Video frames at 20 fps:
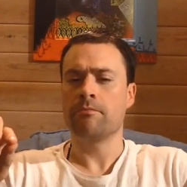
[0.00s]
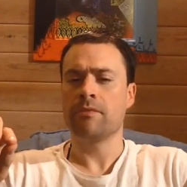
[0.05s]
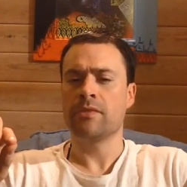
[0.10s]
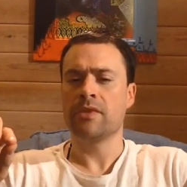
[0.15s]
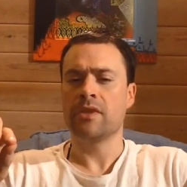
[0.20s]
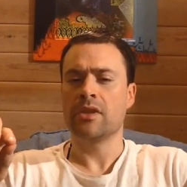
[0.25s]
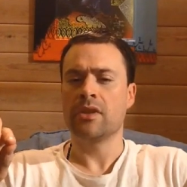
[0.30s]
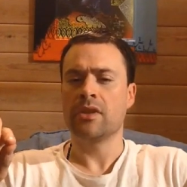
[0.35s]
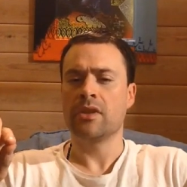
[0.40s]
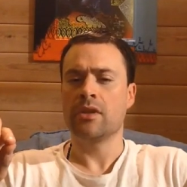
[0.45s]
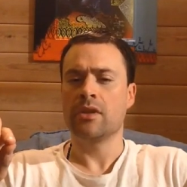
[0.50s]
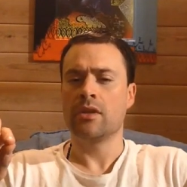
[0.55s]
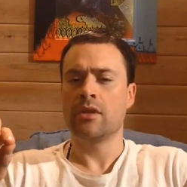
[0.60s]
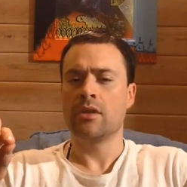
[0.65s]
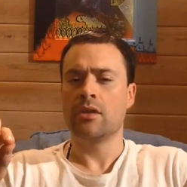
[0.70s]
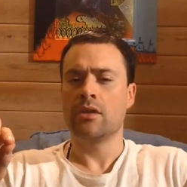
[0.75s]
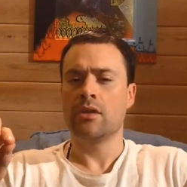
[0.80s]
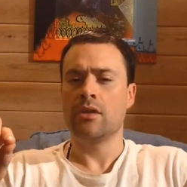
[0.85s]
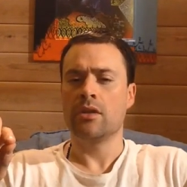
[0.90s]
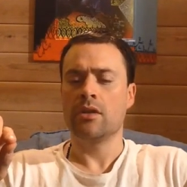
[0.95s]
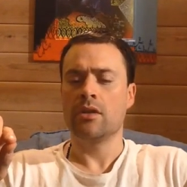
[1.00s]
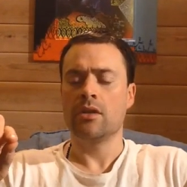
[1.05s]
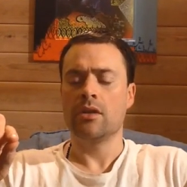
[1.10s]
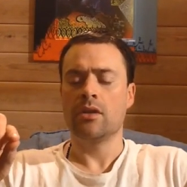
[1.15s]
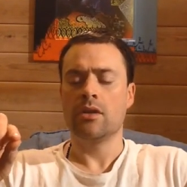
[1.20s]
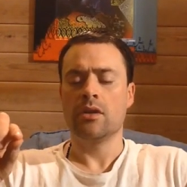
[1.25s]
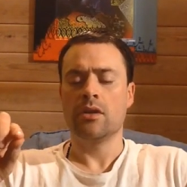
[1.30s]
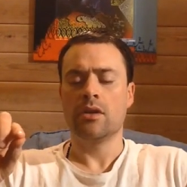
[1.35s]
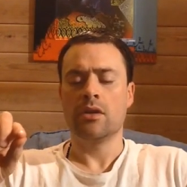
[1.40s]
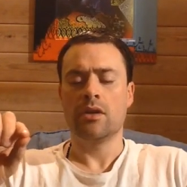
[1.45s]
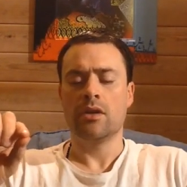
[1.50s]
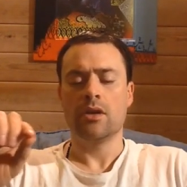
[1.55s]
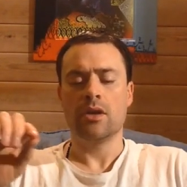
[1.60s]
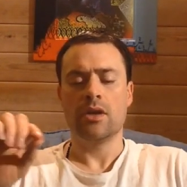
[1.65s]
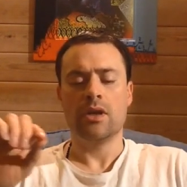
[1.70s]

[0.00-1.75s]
Nothing is said.